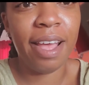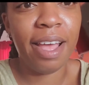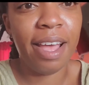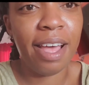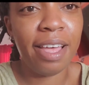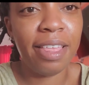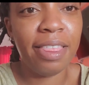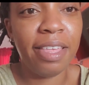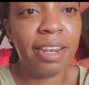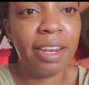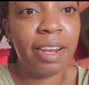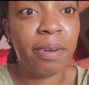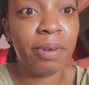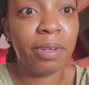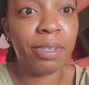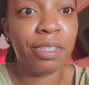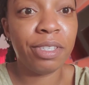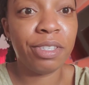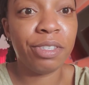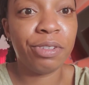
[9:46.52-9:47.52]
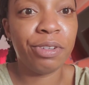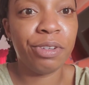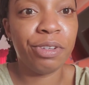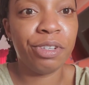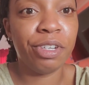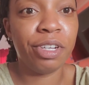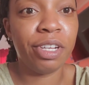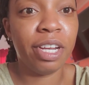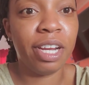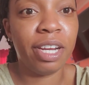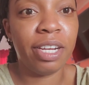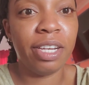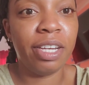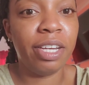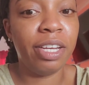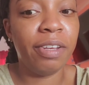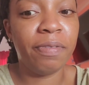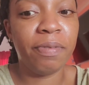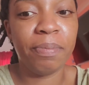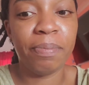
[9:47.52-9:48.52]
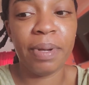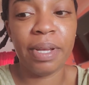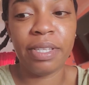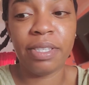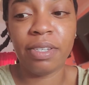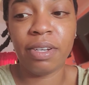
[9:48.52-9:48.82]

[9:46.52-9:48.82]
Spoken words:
I think that was good and even better.